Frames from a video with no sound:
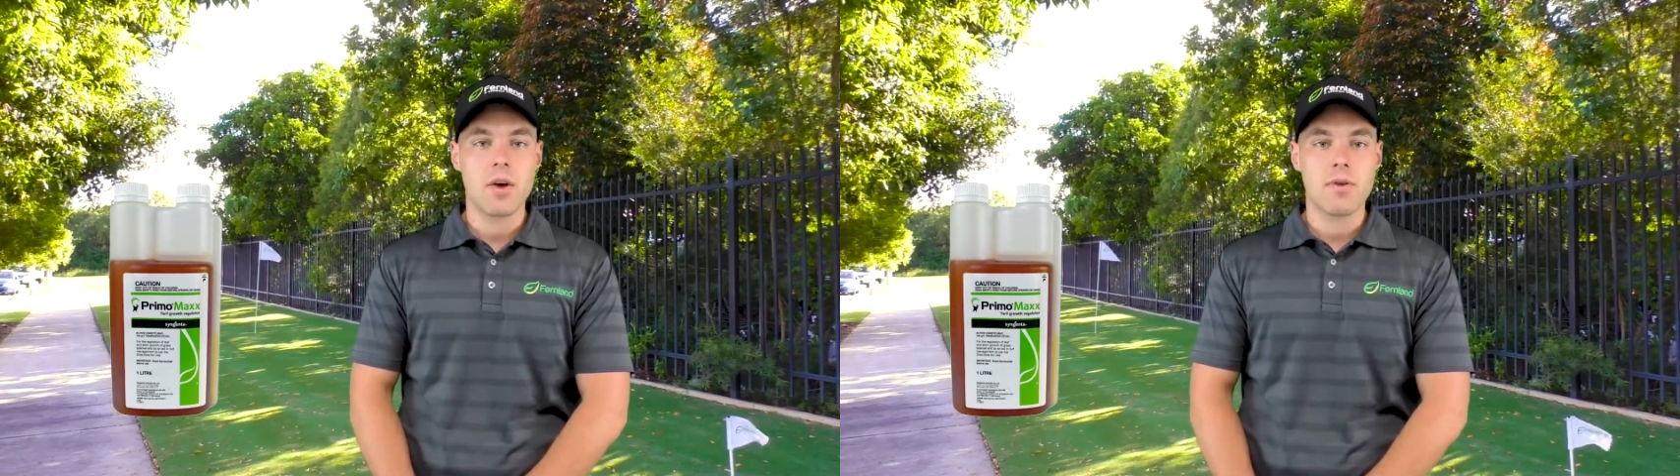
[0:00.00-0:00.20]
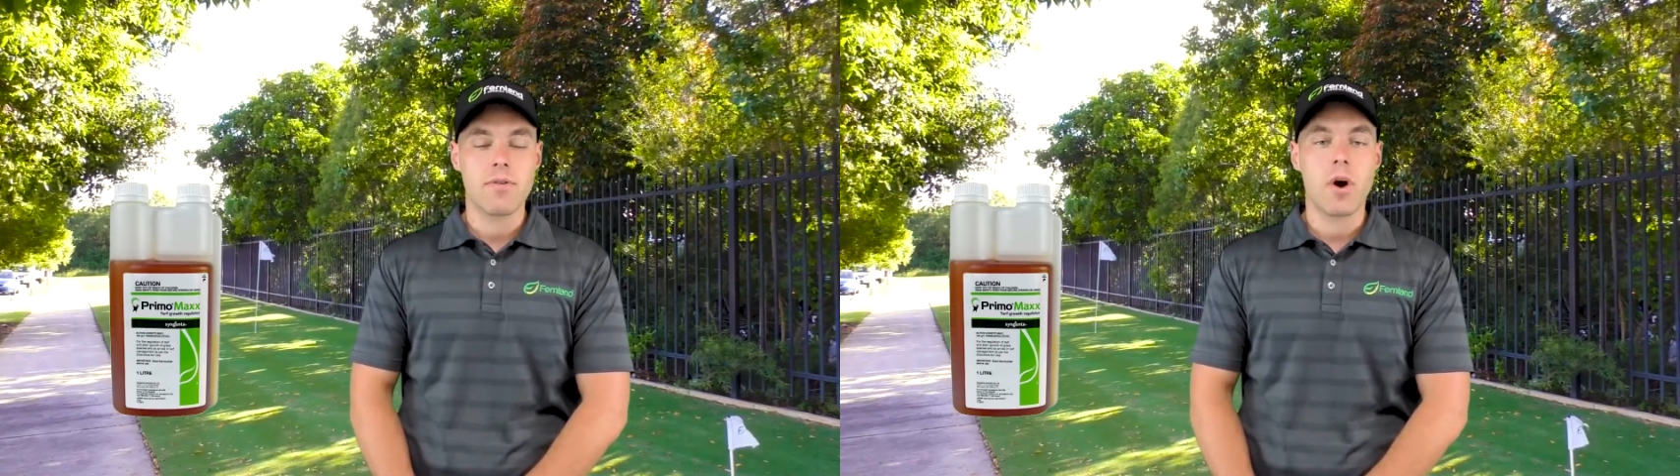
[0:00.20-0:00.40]

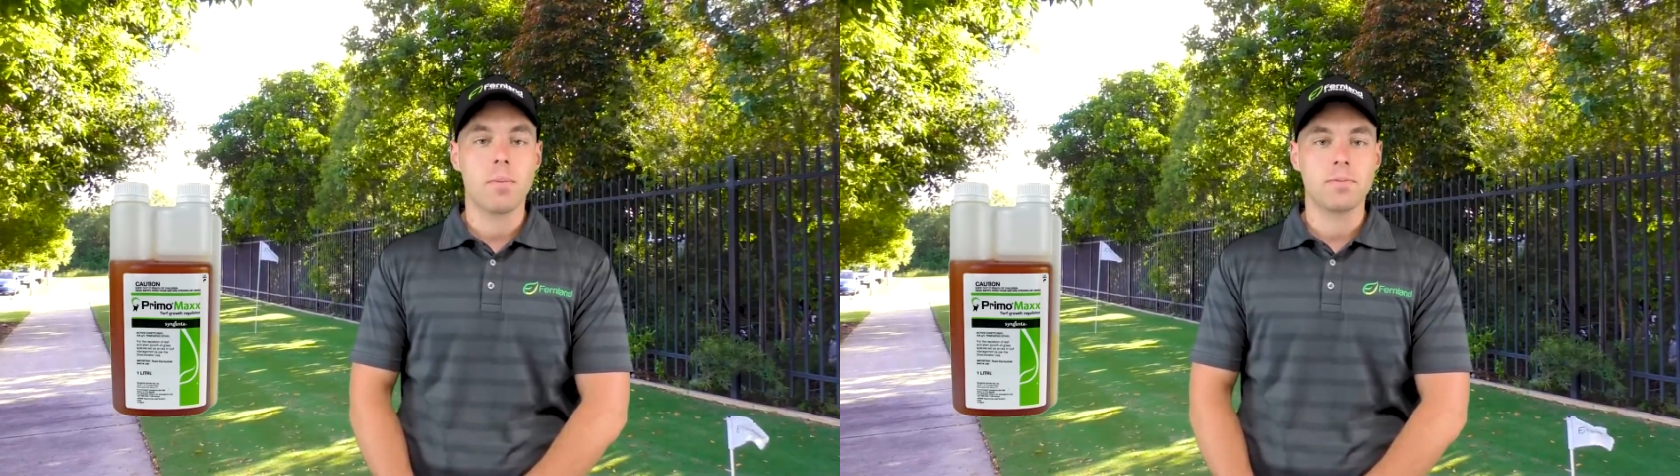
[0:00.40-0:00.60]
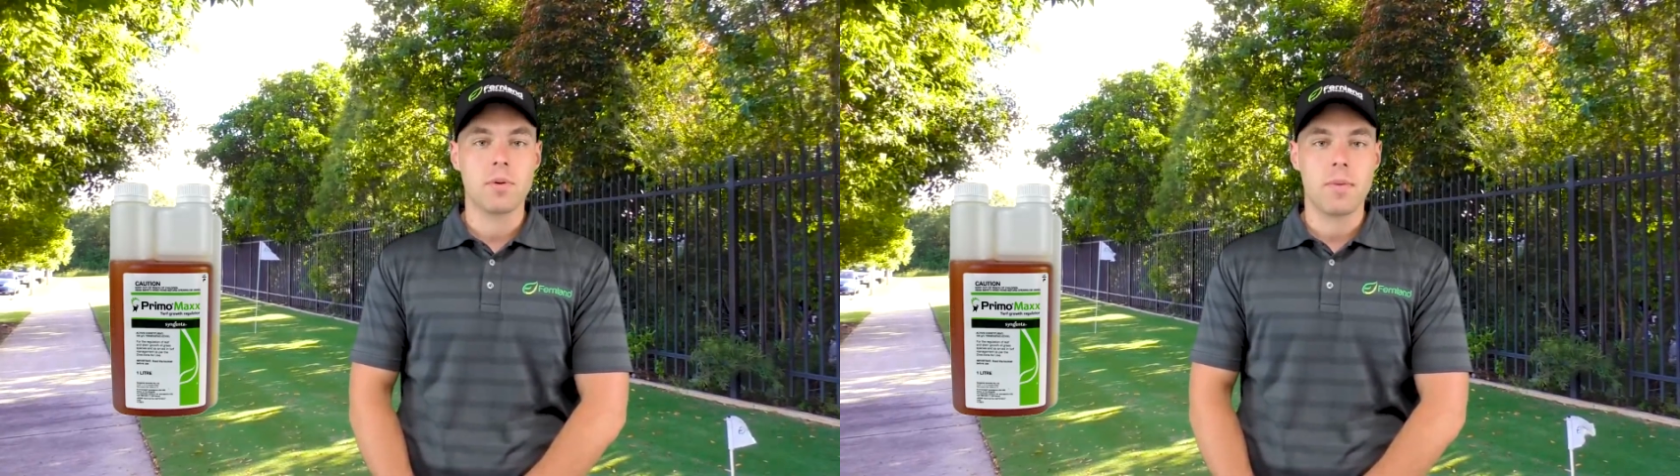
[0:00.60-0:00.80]
for
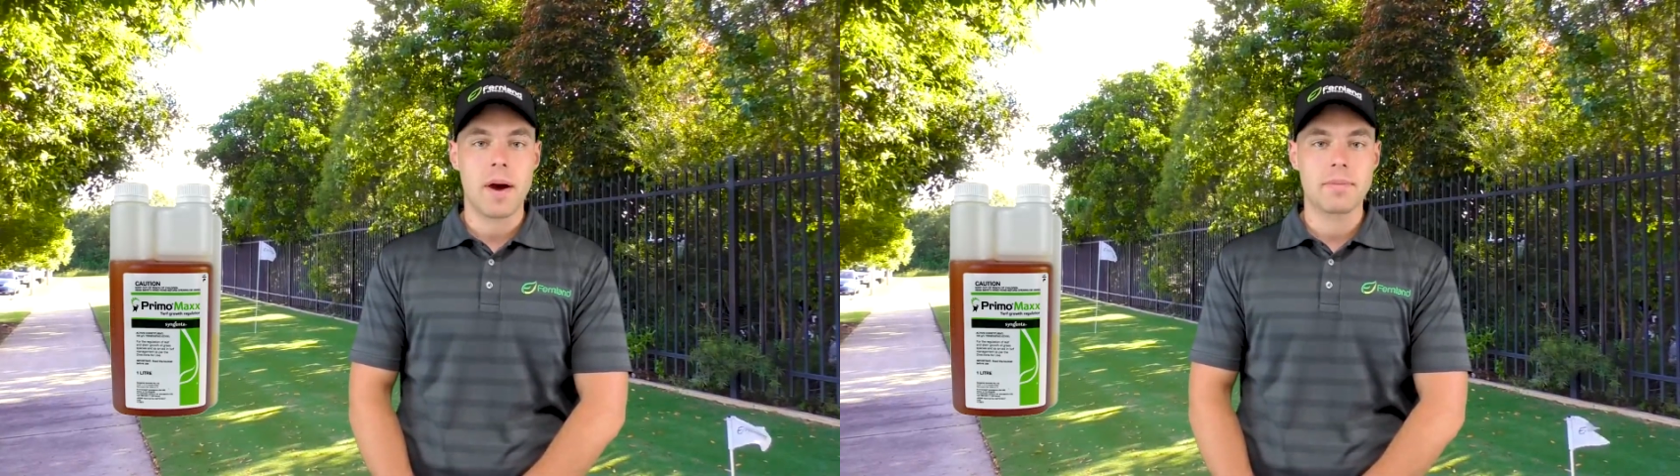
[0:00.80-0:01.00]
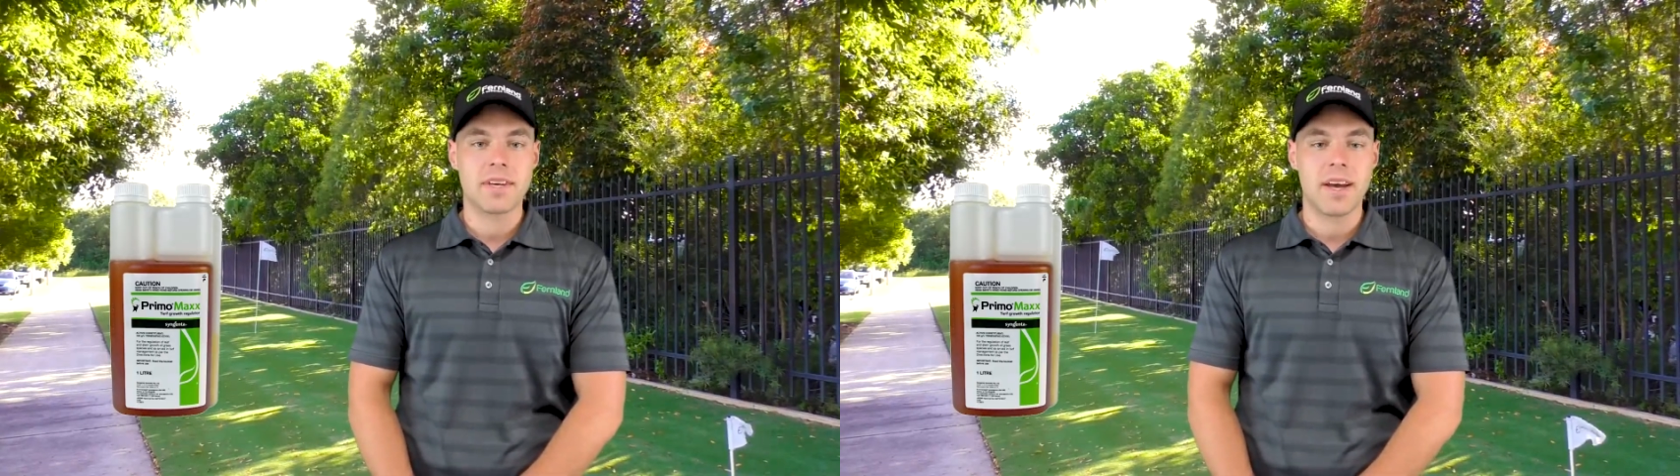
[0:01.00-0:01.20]
optimum
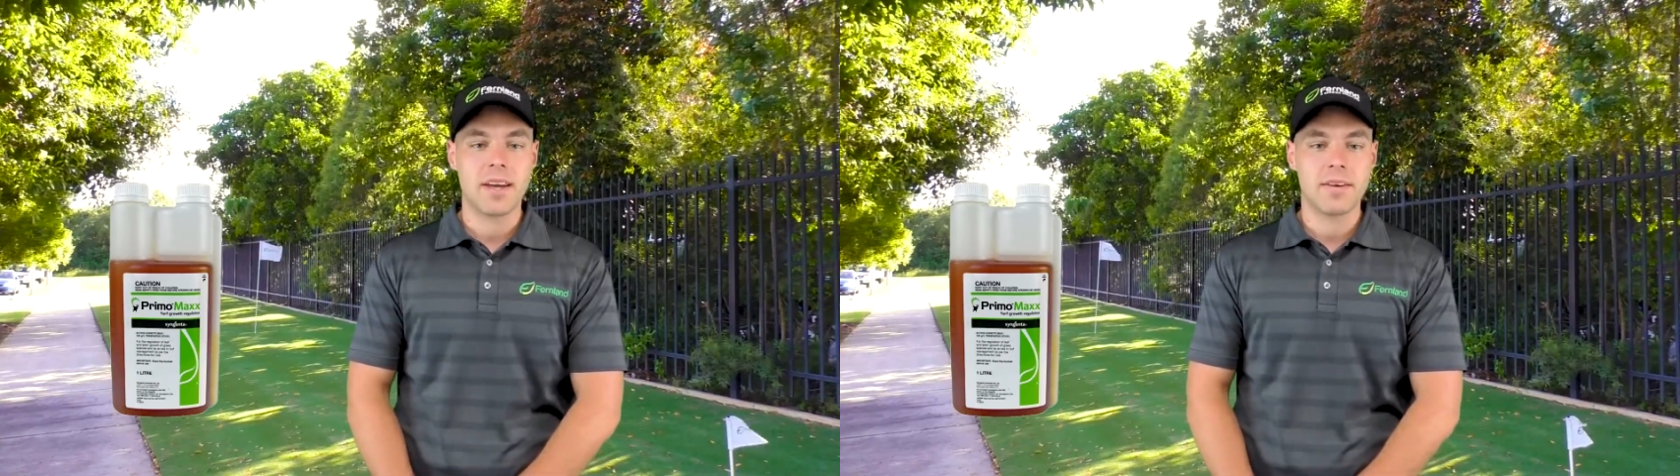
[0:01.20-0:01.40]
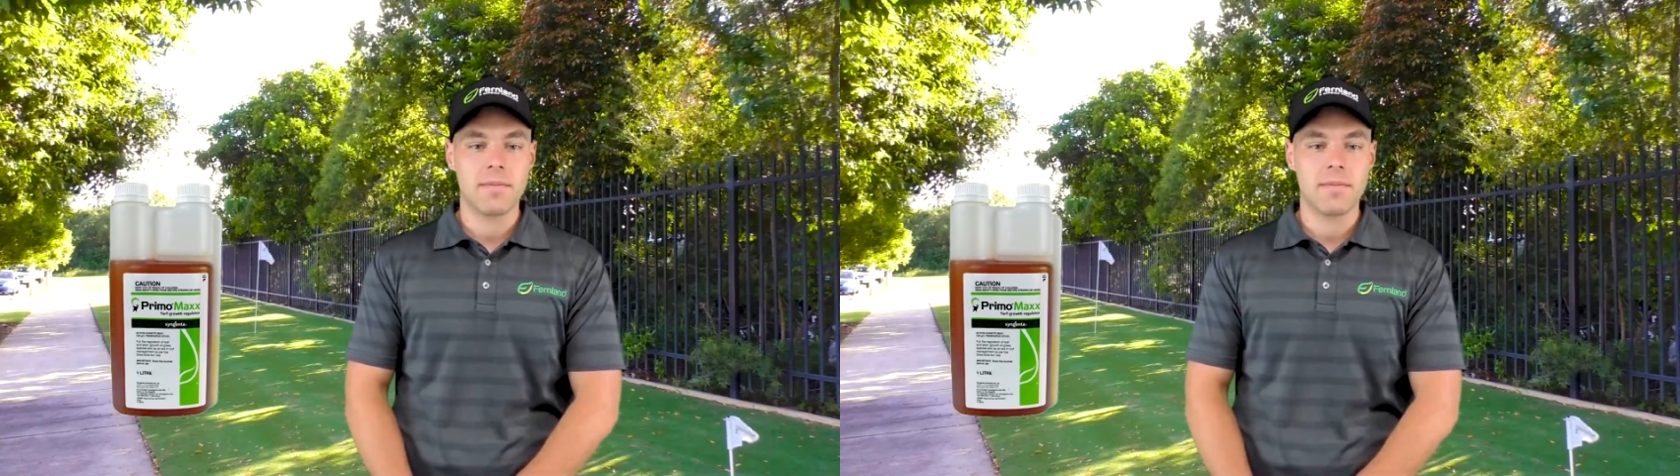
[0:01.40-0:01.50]
uptake.